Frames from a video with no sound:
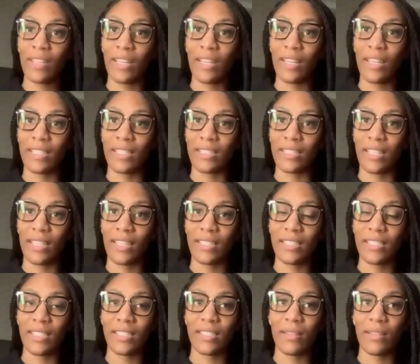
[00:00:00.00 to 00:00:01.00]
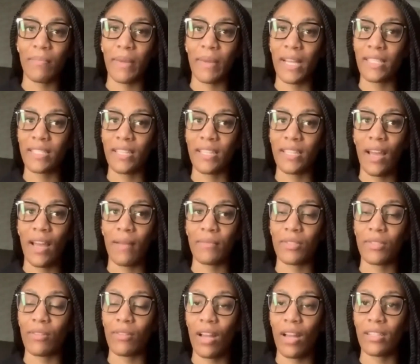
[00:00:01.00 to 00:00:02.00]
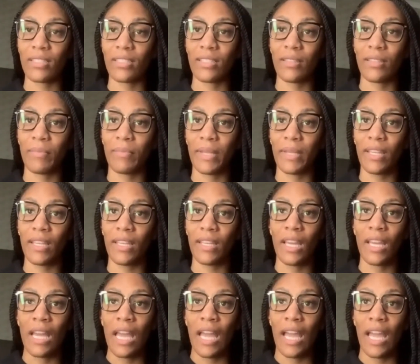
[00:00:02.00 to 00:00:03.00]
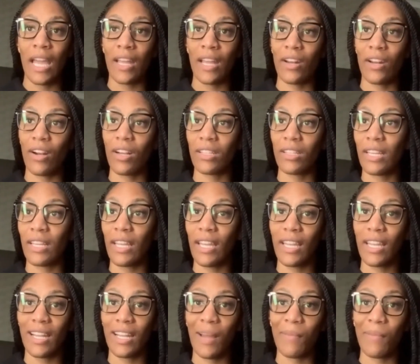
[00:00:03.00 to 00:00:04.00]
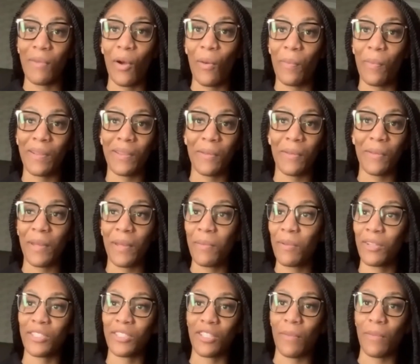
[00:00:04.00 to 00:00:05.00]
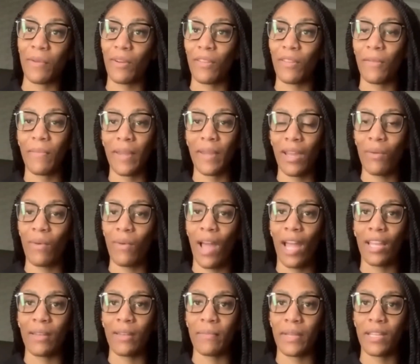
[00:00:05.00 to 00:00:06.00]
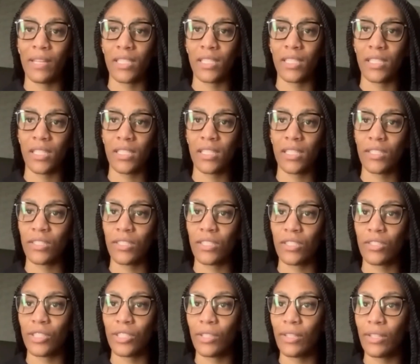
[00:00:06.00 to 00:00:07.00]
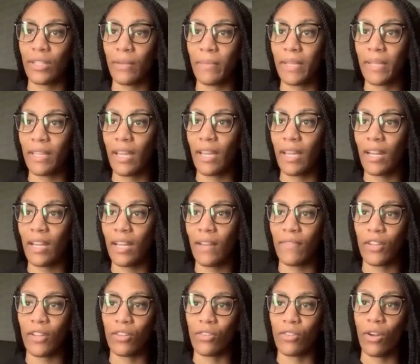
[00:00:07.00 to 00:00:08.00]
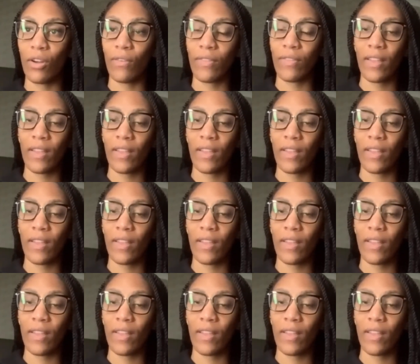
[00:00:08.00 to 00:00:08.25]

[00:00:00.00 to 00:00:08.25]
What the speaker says: is. Like, this is the best time to honestly be in our league. And I'm hoping that people are jumping on the bandwagon, because this is just truly the beginning of the growth